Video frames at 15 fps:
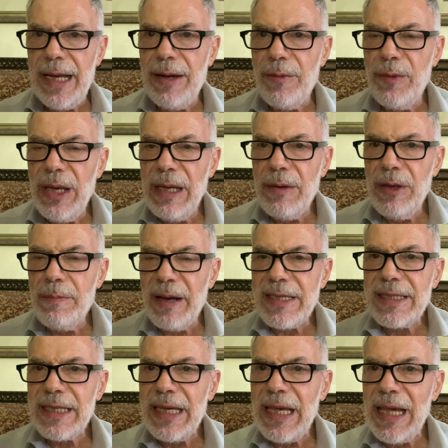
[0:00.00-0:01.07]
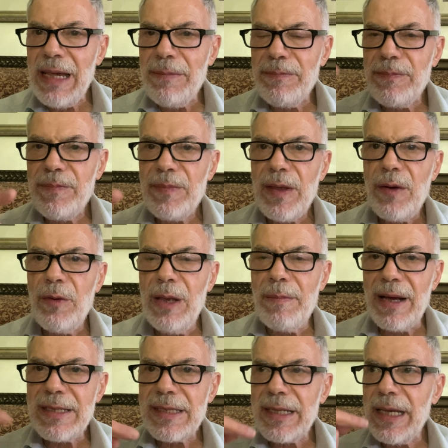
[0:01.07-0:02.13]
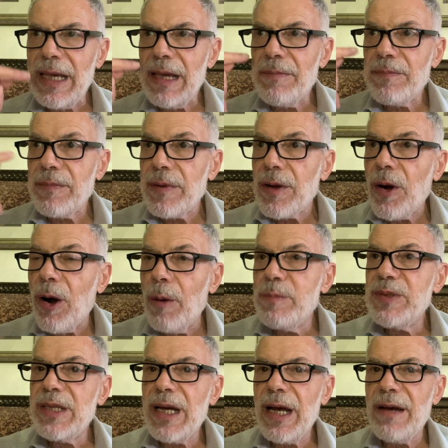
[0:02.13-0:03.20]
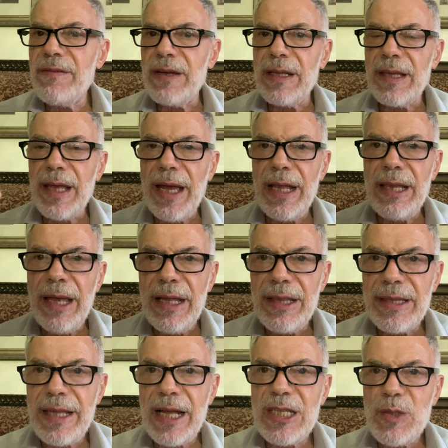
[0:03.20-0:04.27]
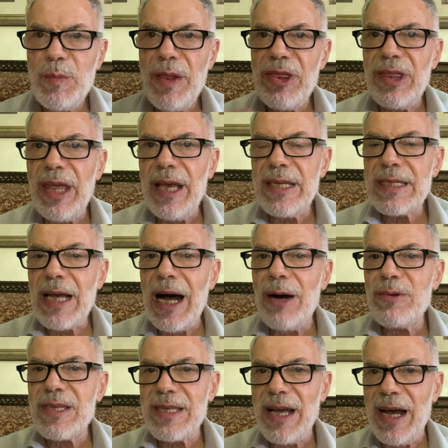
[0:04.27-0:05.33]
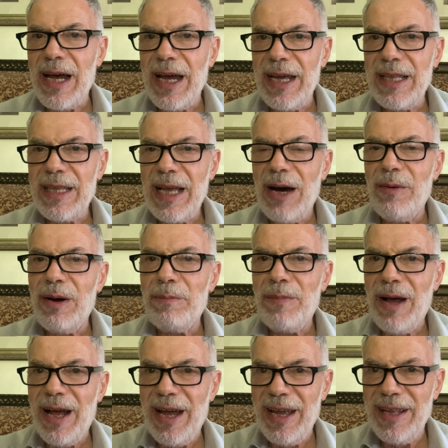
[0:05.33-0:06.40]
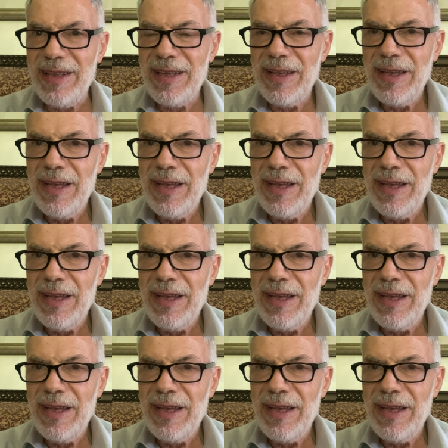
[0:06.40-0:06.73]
We must keep observant and in touch with things outside our mind.